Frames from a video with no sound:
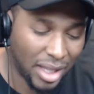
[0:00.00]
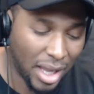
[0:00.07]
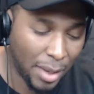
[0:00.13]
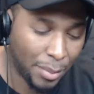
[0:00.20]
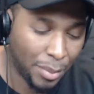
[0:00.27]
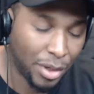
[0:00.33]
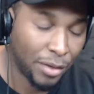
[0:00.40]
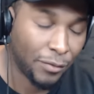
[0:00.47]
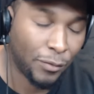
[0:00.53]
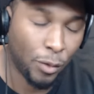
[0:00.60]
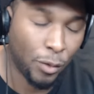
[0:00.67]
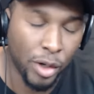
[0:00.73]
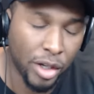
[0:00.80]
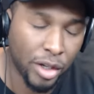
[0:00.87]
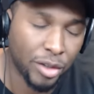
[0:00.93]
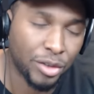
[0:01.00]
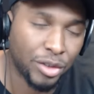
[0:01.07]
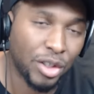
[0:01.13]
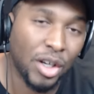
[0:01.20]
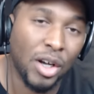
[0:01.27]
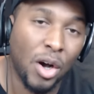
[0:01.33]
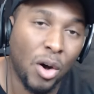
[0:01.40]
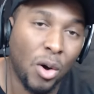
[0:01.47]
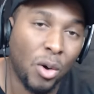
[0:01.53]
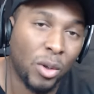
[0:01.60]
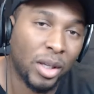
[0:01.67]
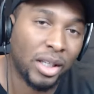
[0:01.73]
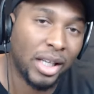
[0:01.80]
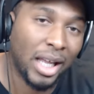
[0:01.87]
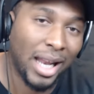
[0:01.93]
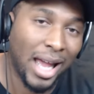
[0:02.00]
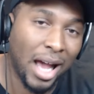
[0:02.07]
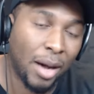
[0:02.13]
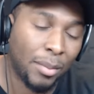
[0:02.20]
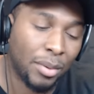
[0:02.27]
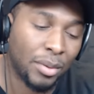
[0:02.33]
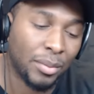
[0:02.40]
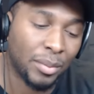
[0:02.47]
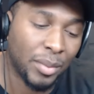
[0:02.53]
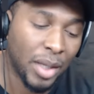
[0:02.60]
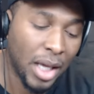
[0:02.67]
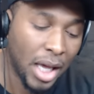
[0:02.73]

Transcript: They put him four years in a hole in that album.